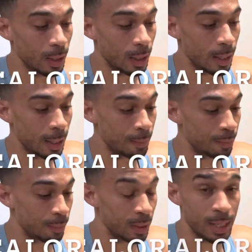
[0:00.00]

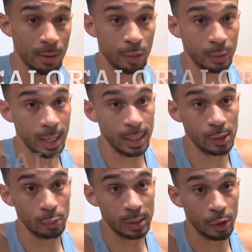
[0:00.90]
But yeah, 3 eggs,
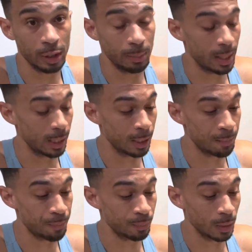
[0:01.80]
3 turkey bacon,